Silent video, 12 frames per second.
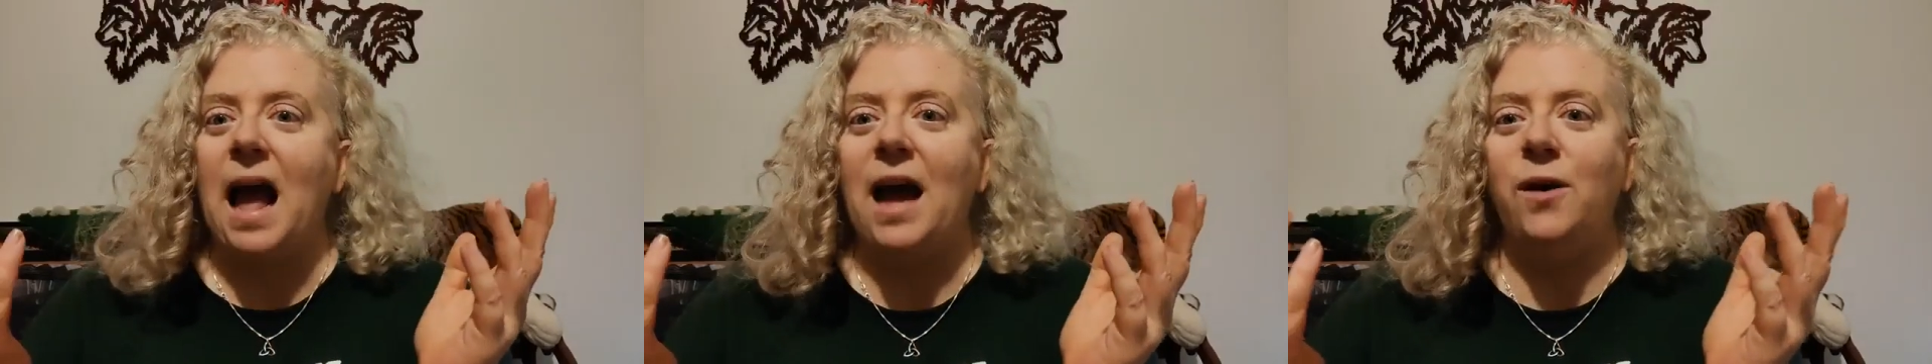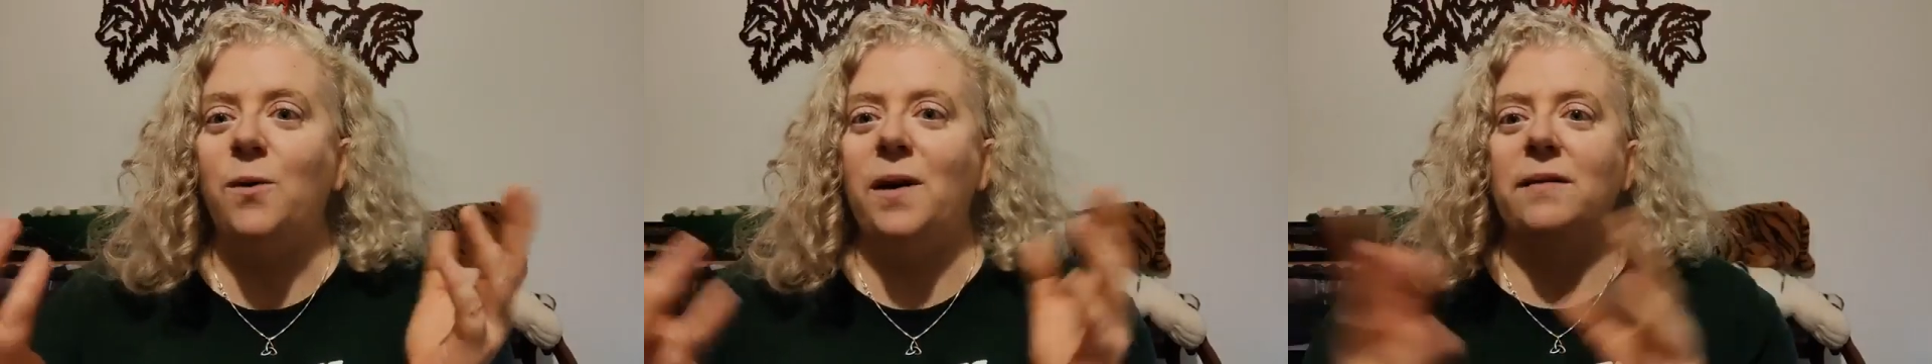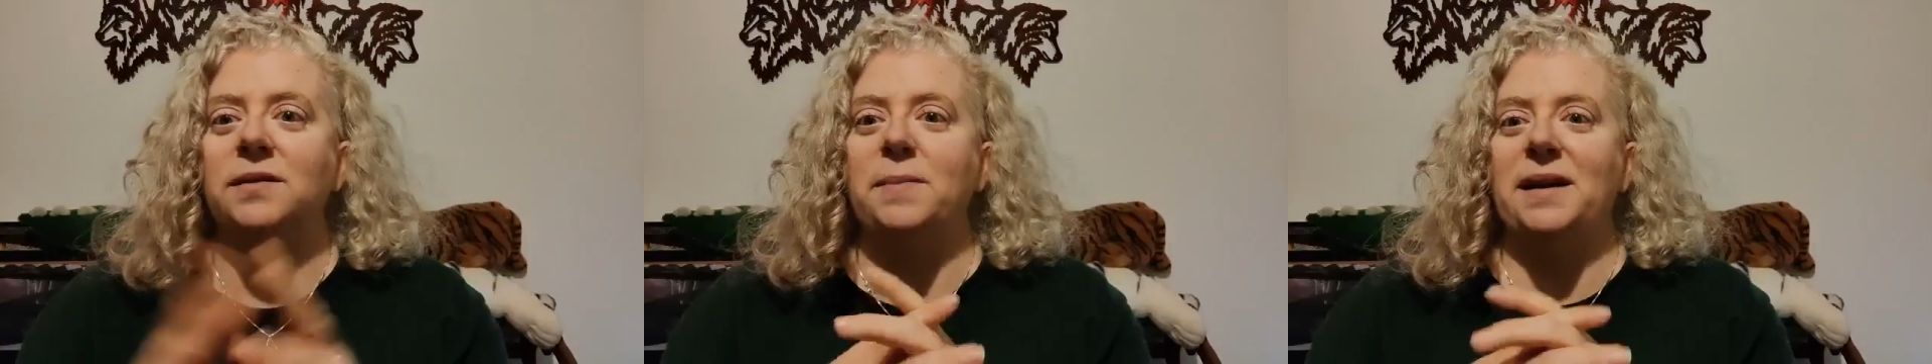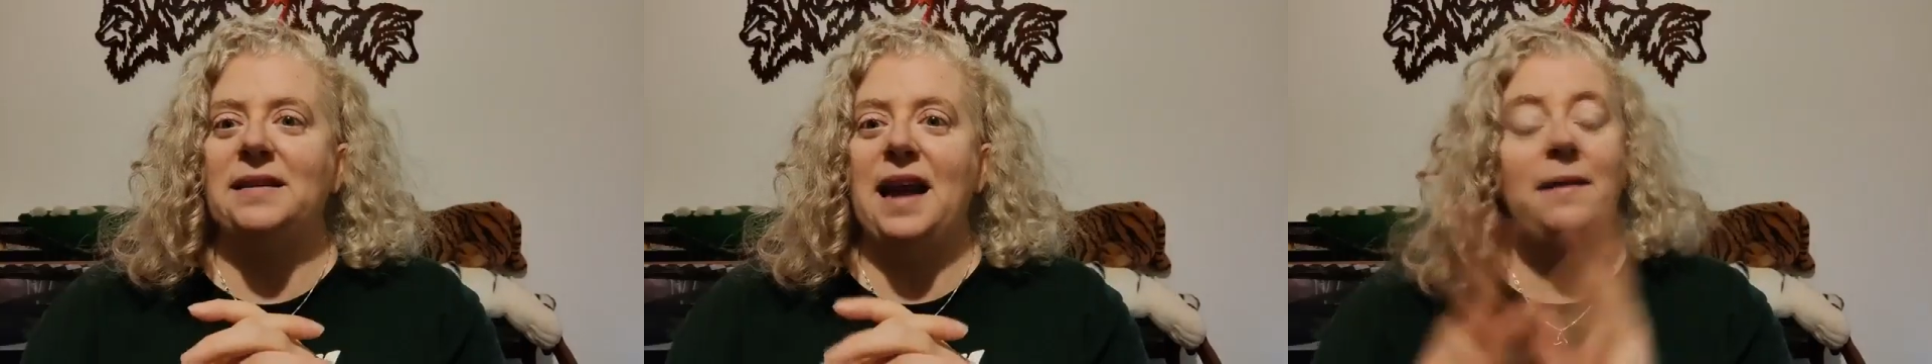I don't know what I was
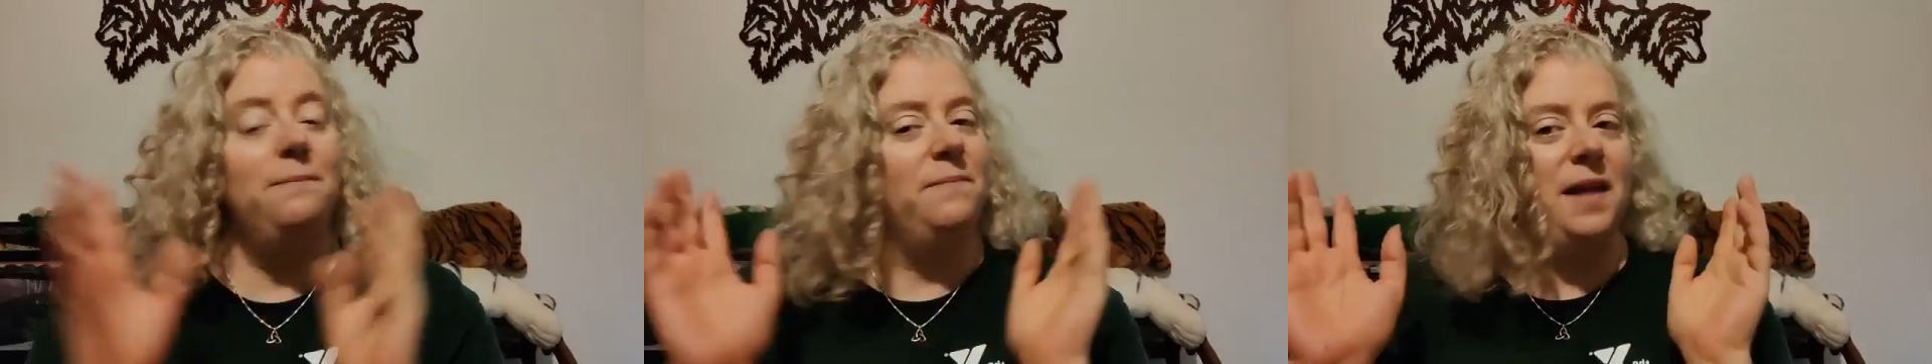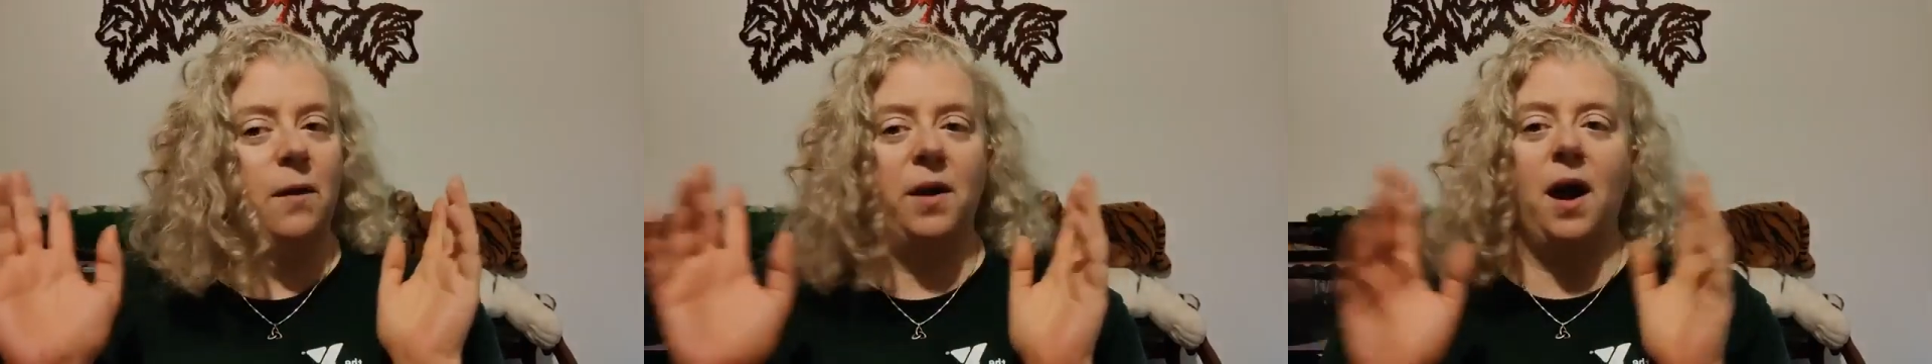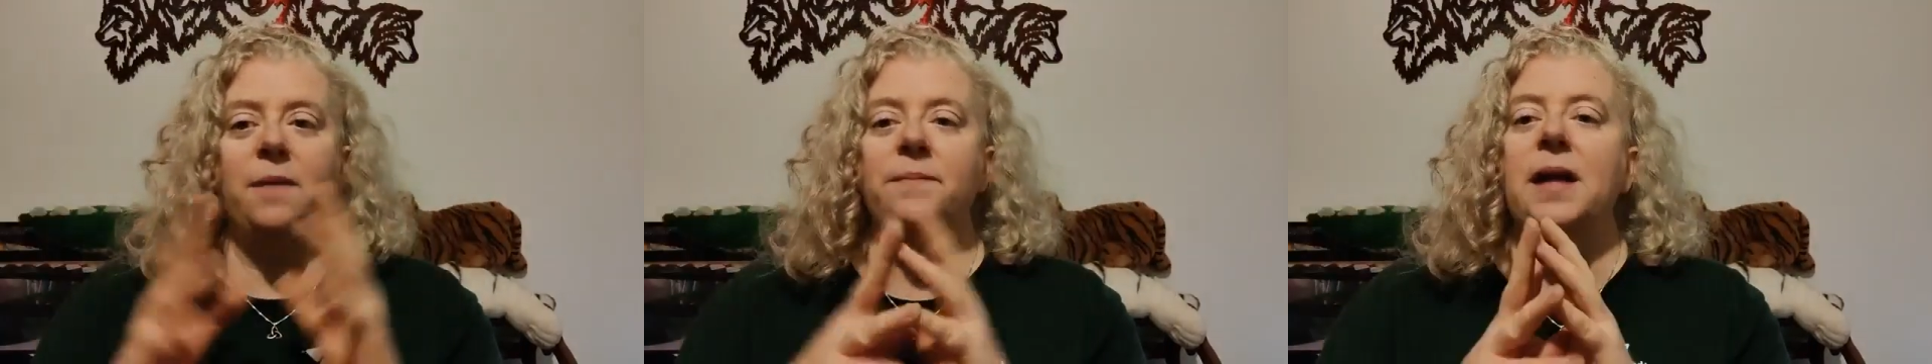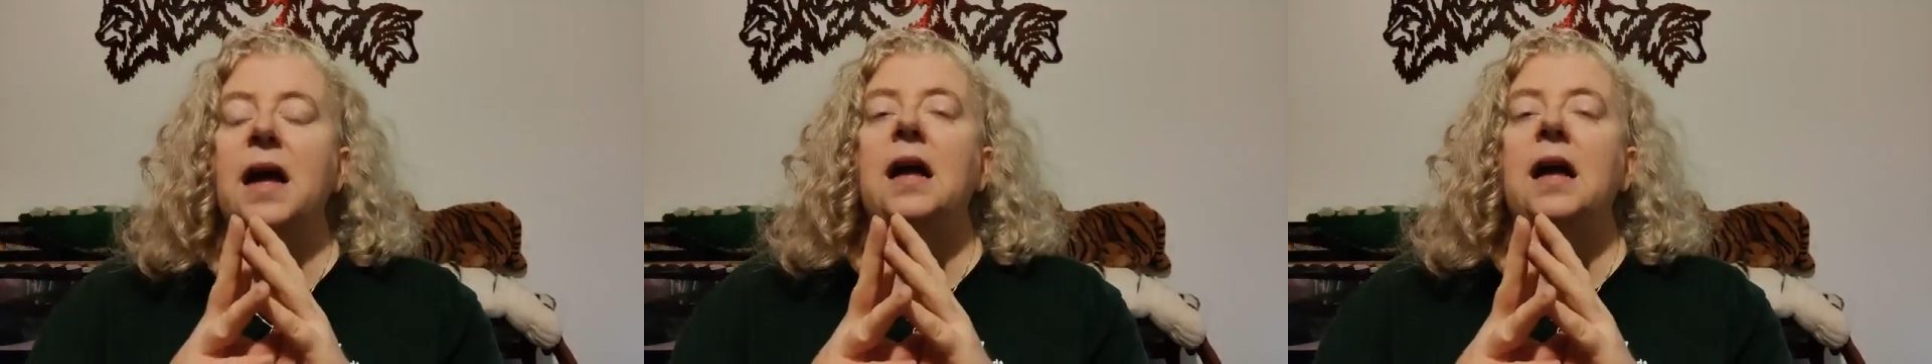about to say. There we are.